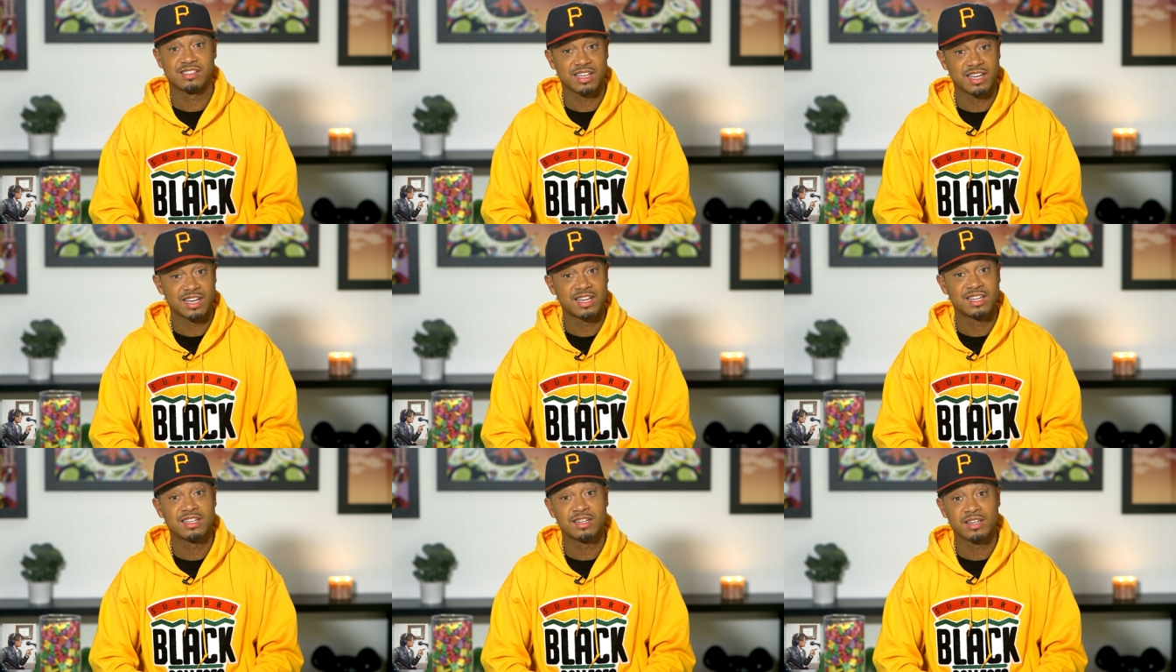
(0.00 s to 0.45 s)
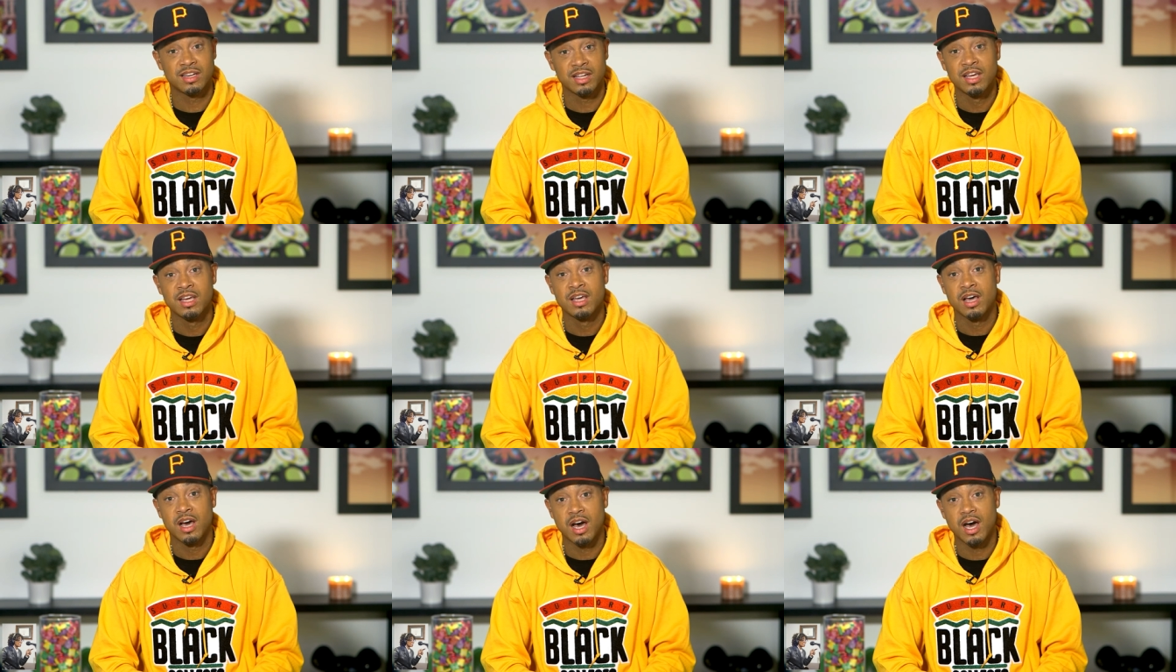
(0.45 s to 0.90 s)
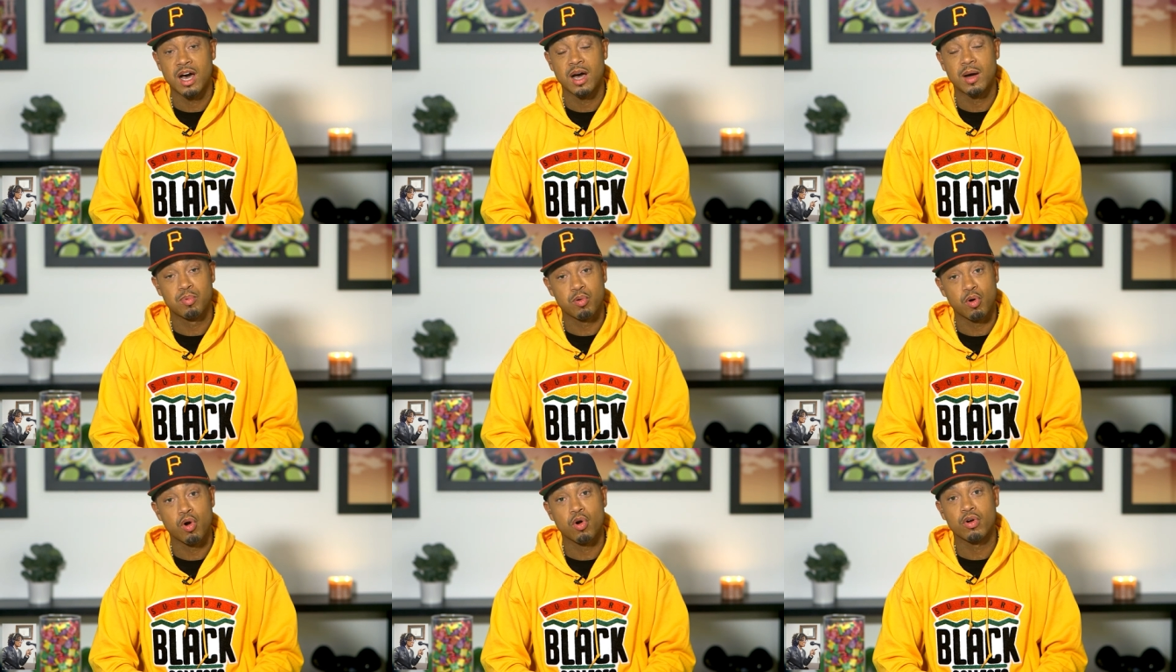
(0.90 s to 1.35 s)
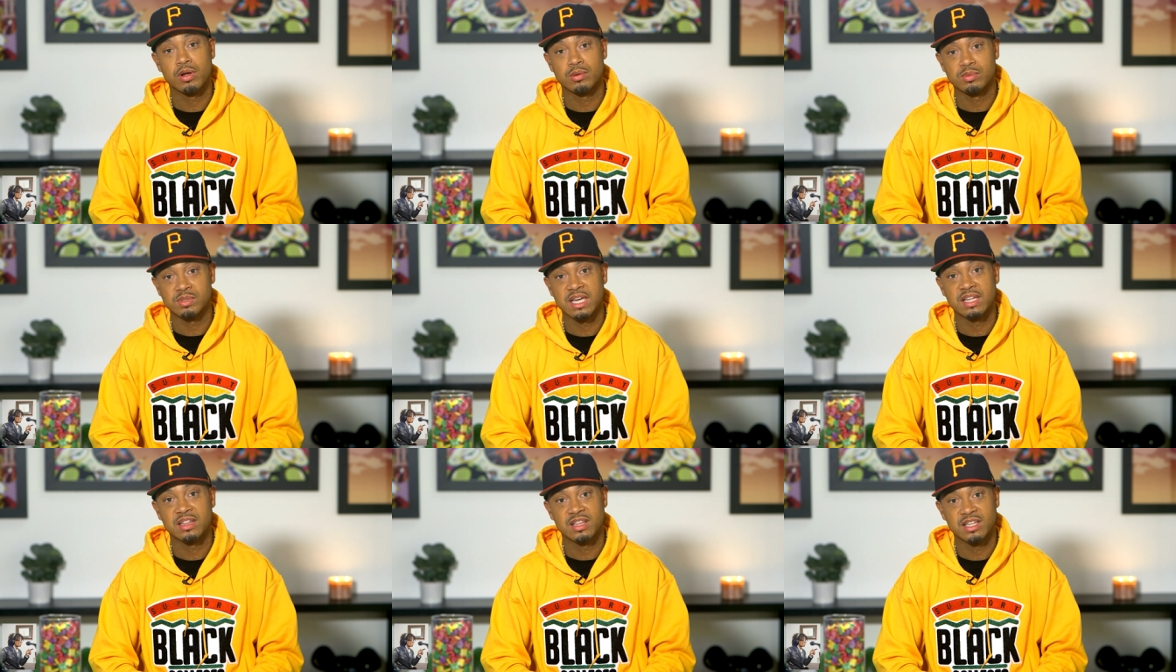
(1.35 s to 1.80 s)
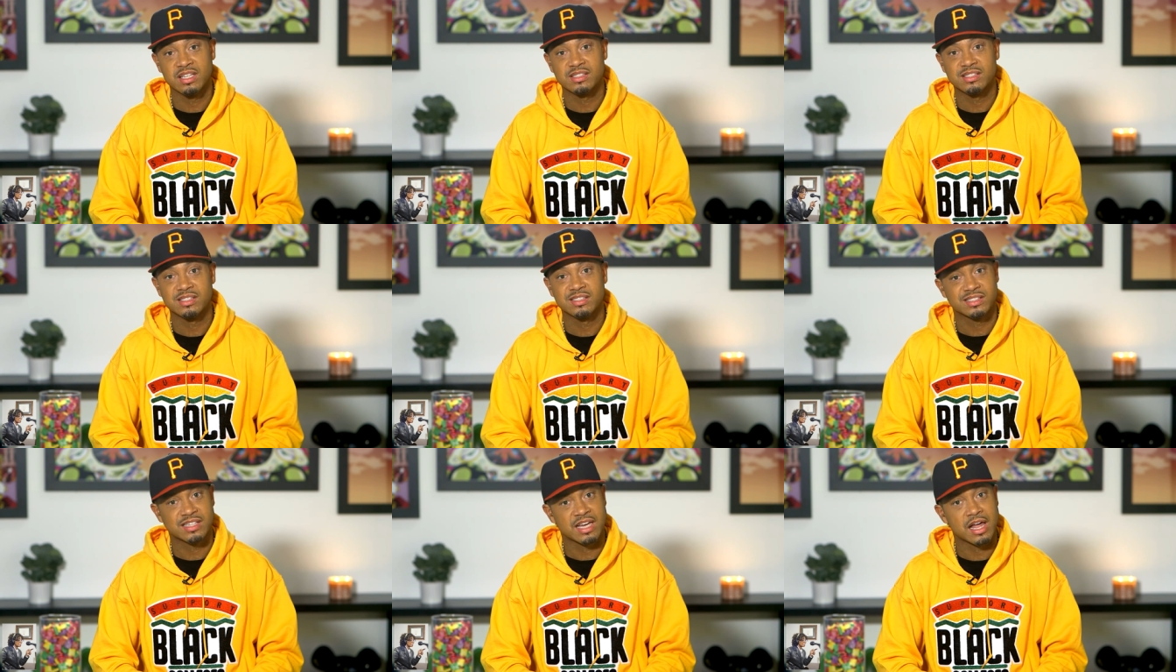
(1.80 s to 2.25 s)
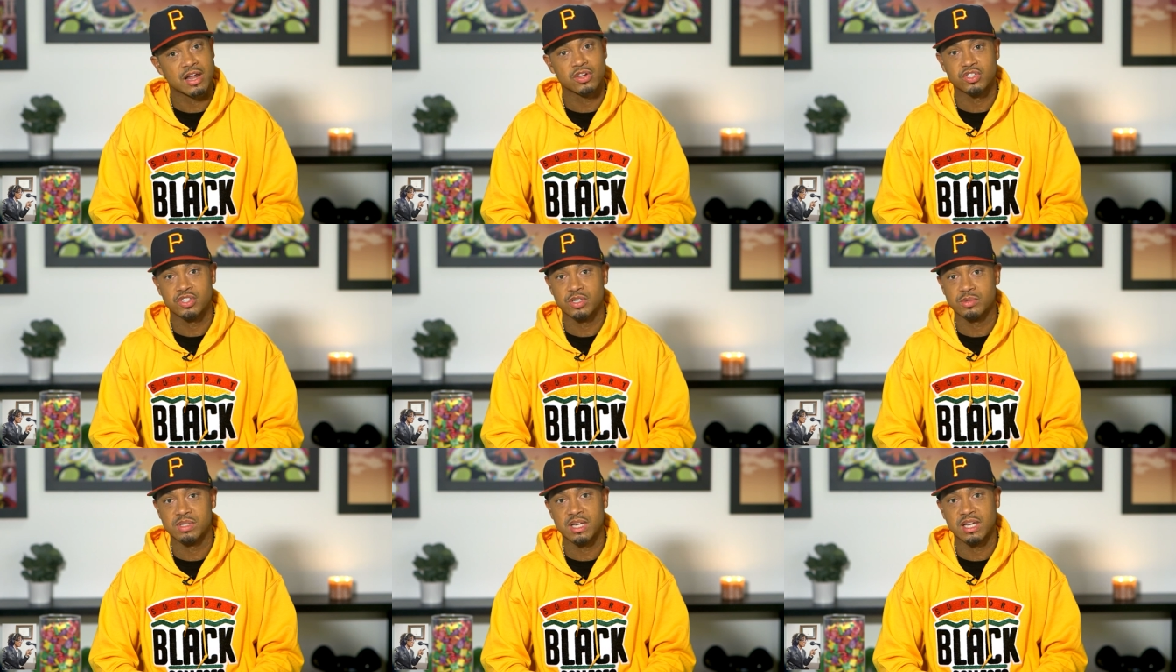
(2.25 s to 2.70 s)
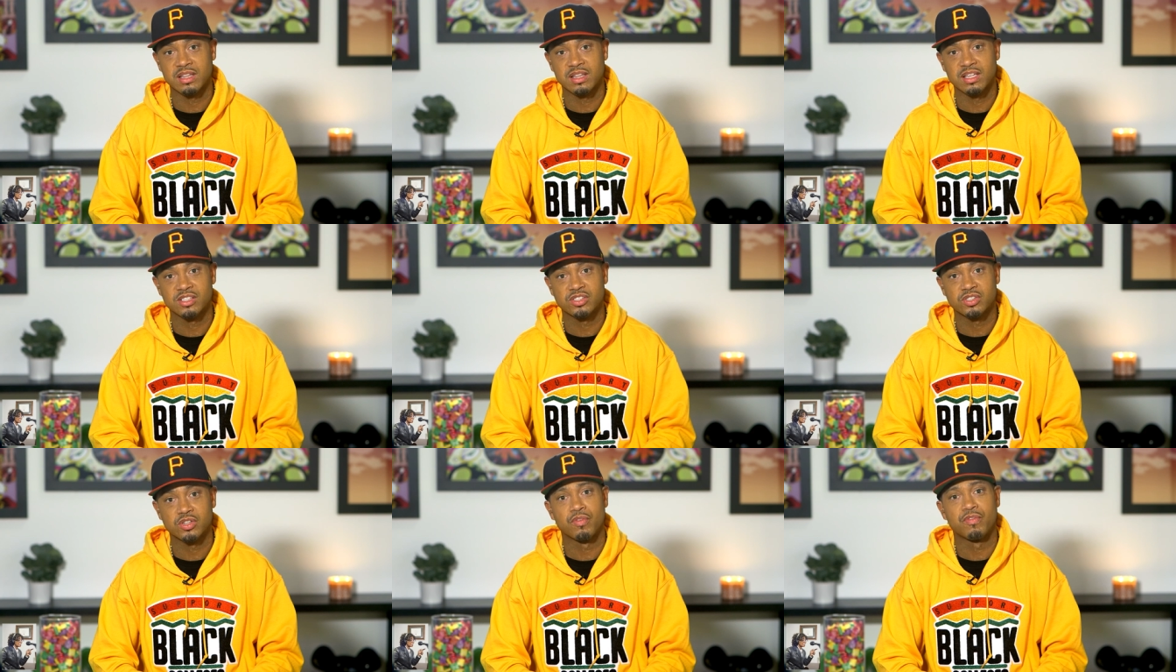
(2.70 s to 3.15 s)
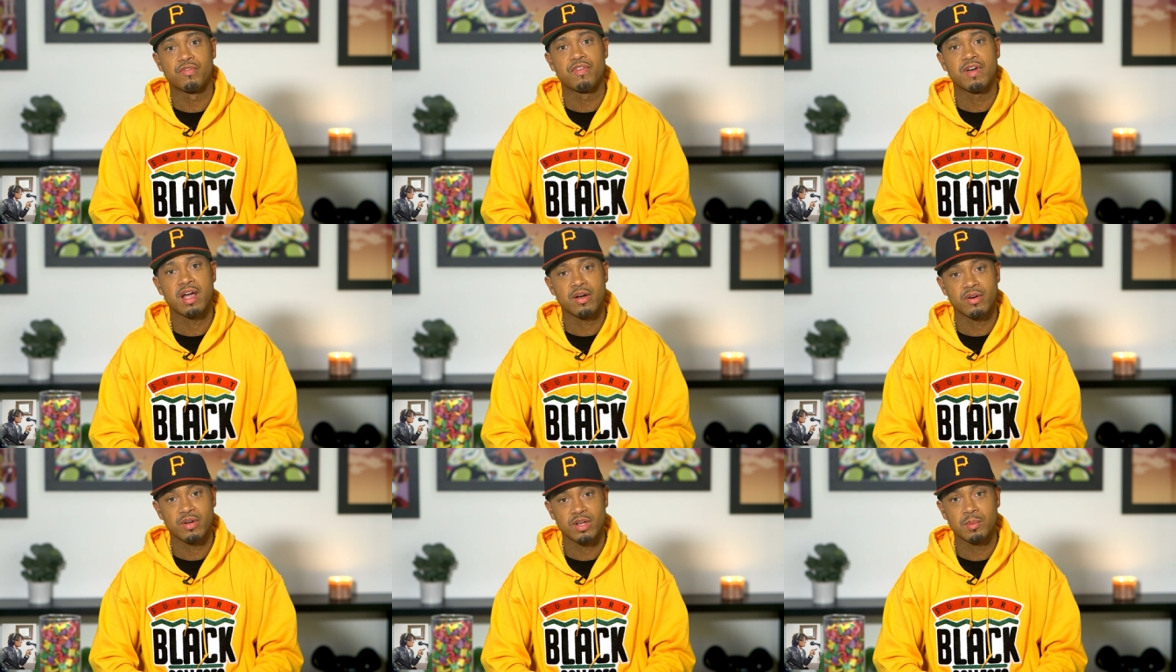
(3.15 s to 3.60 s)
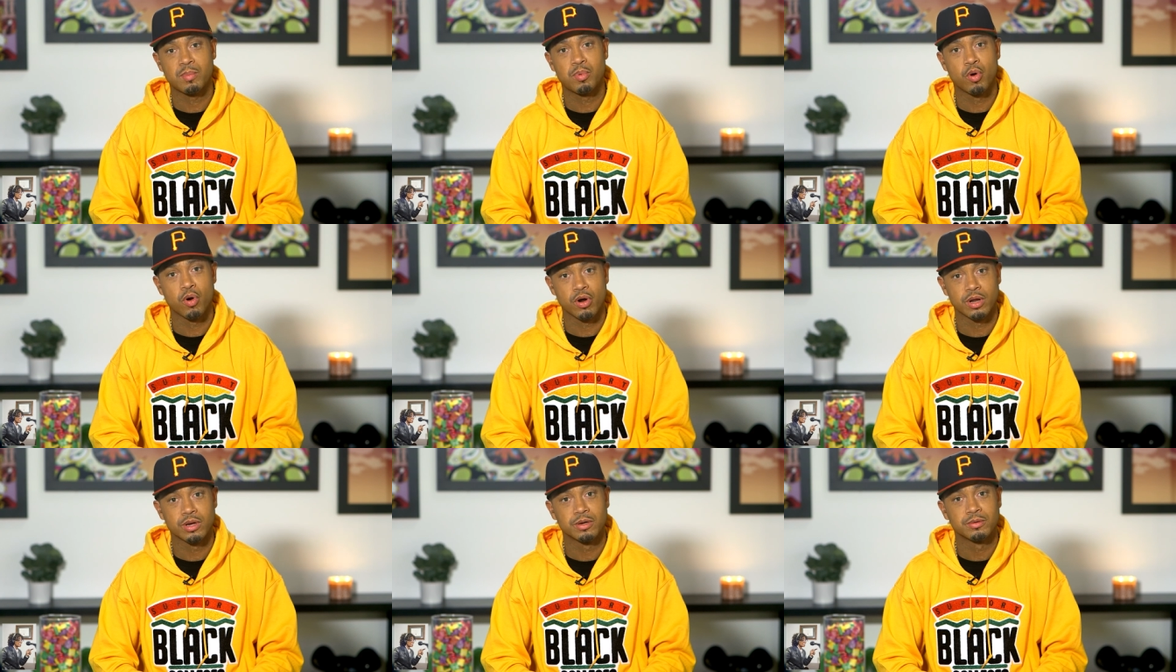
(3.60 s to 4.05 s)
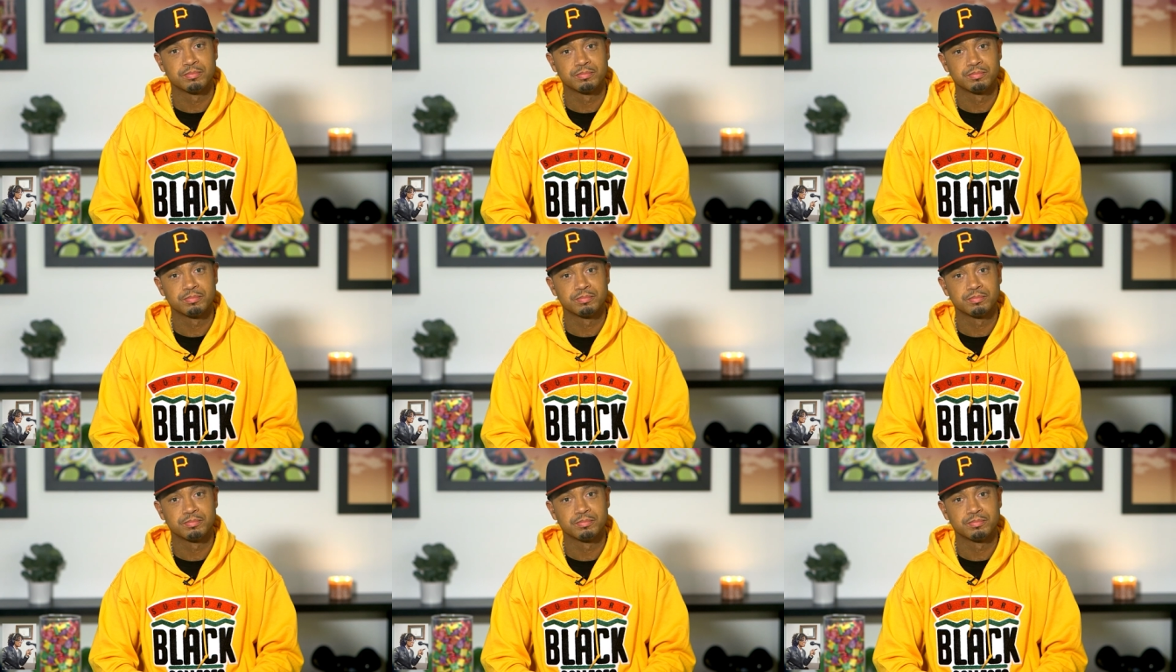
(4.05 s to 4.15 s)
and uh, programs like this and scholarships like this are very important.